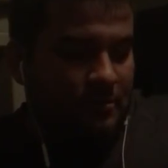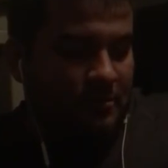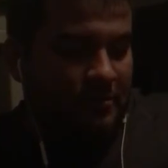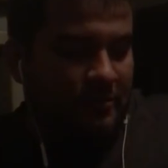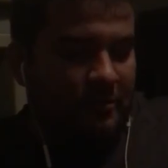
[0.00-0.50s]

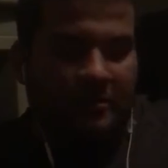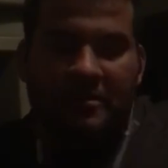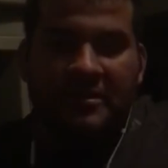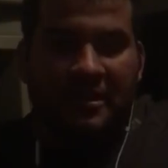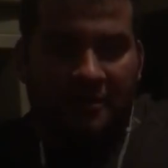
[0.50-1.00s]
So we're going to
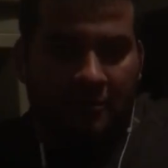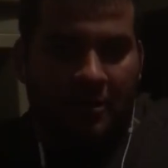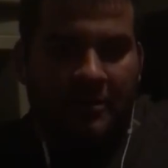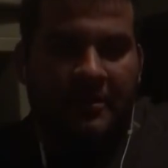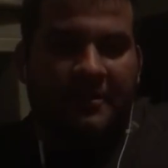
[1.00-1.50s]
continue
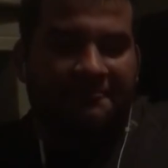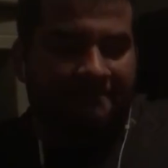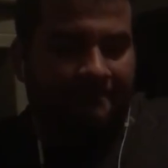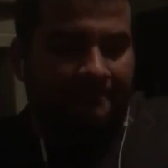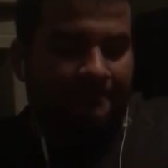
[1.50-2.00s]
on here.
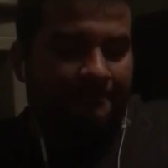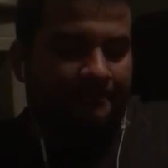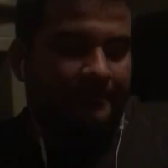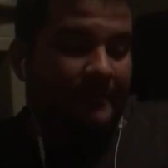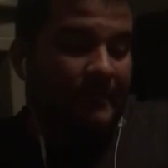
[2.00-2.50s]

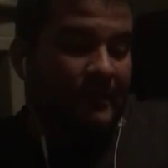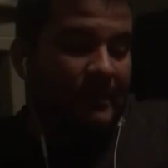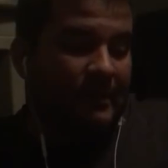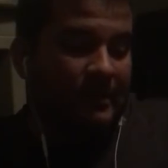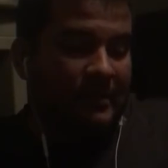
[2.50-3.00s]

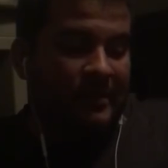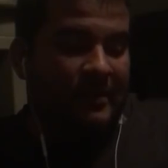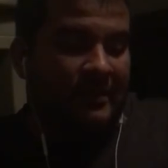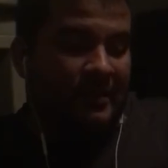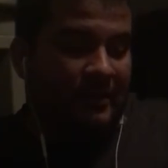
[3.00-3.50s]

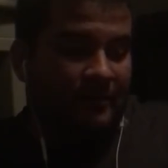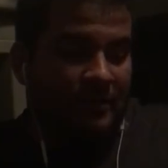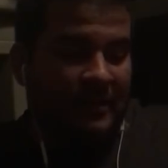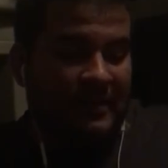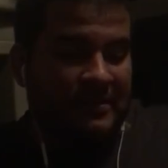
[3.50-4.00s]
I cover,
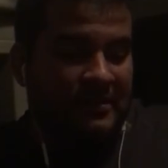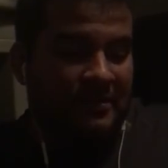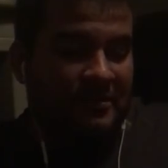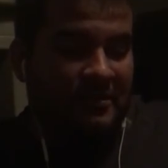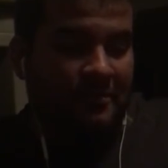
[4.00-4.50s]
like I said,
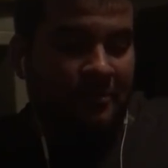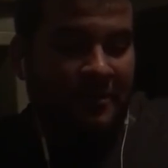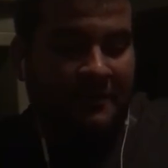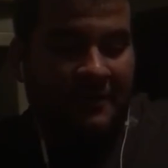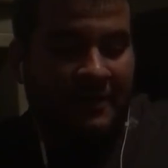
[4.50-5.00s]
just a
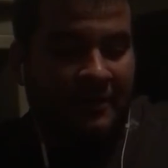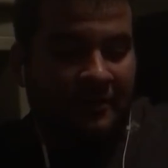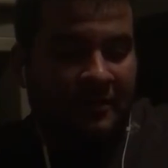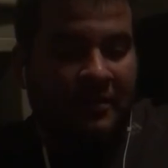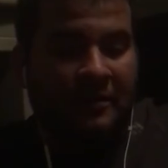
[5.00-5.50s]
brief thing
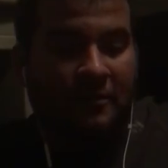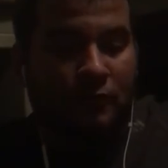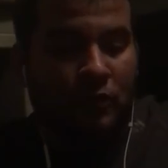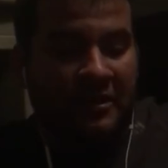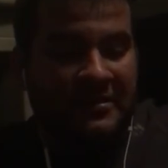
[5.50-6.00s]
on the whole
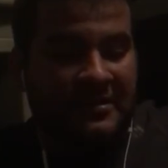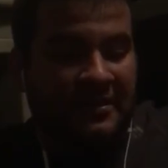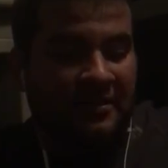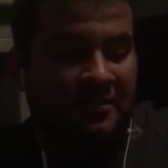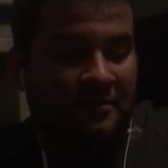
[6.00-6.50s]
leasing